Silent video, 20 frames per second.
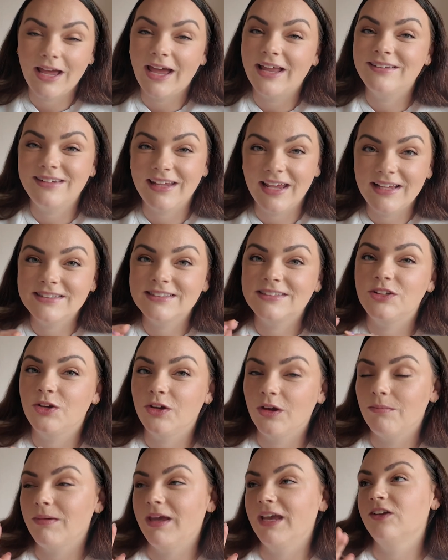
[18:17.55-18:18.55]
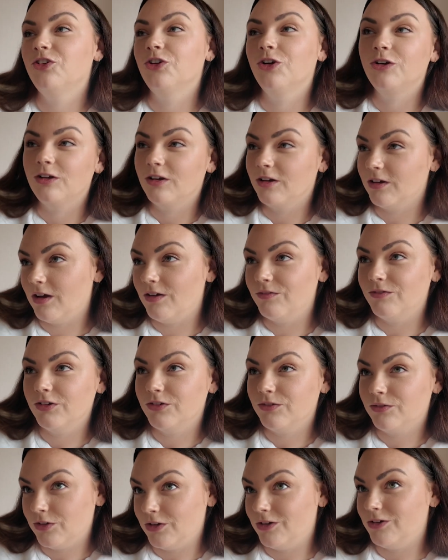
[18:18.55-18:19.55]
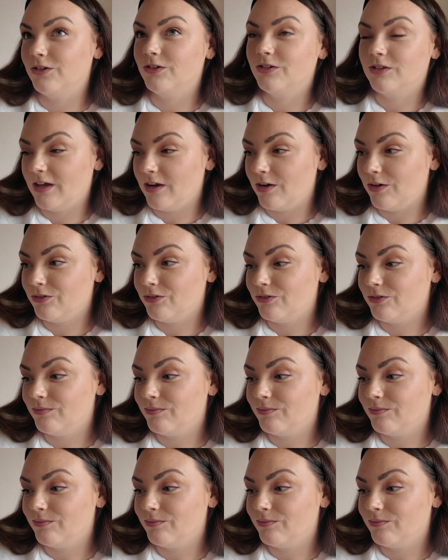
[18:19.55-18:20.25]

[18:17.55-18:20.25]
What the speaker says: And yes, you can make chocolate covered fruit yourself.